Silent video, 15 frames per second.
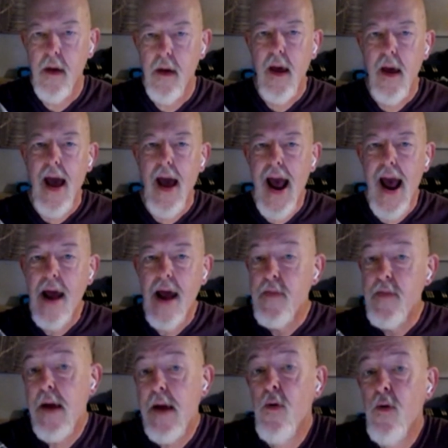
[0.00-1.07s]
and
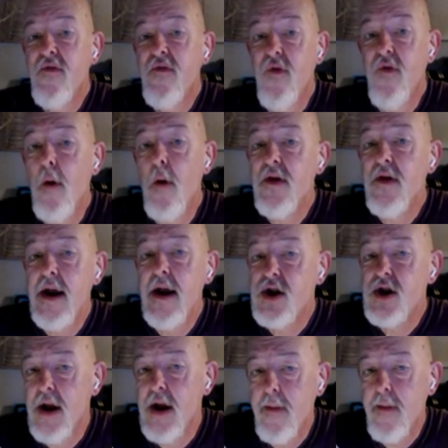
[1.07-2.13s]
people from the
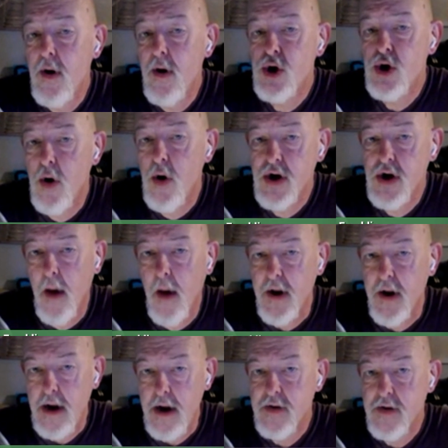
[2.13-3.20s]
cyber insurance
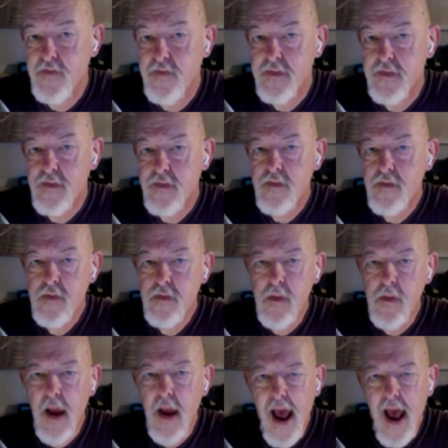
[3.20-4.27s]
companies.
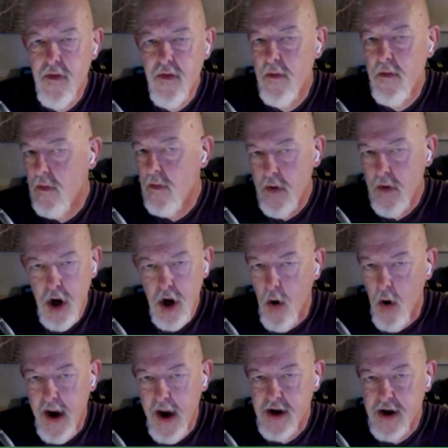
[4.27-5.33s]
And you know,
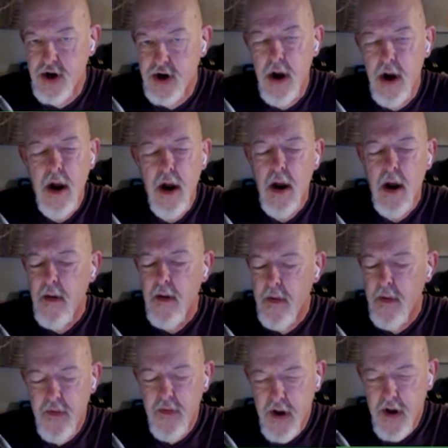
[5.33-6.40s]
it's the
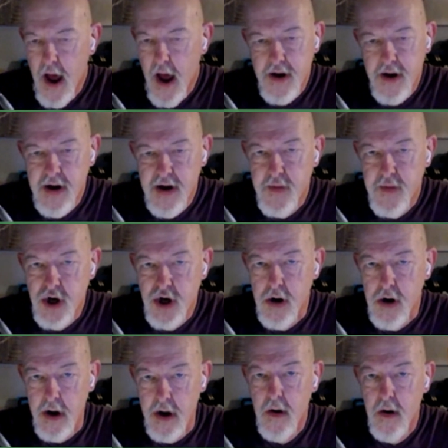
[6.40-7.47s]
concept is clear.
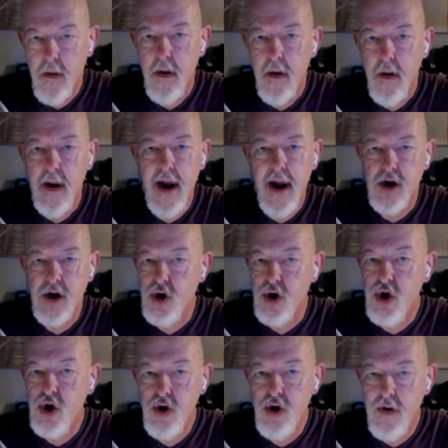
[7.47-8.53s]
It's
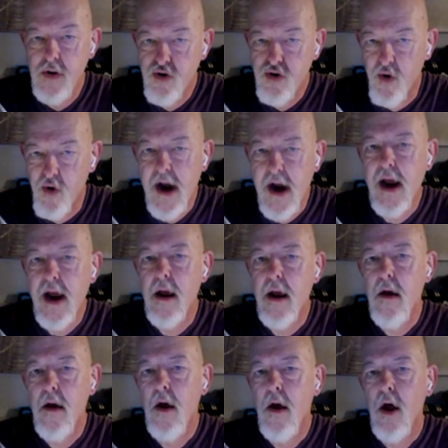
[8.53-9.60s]
treating
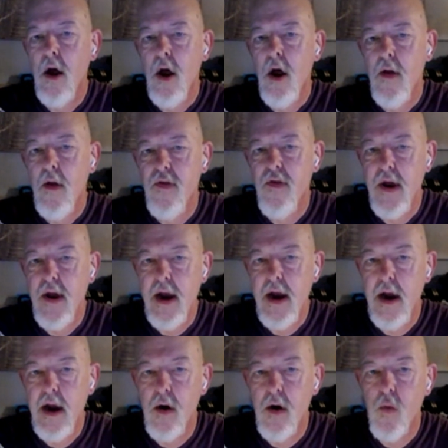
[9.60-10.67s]

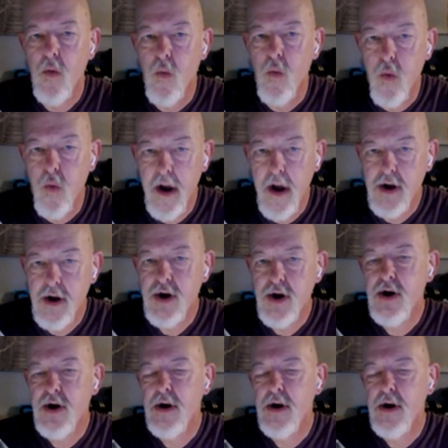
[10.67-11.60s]
the risks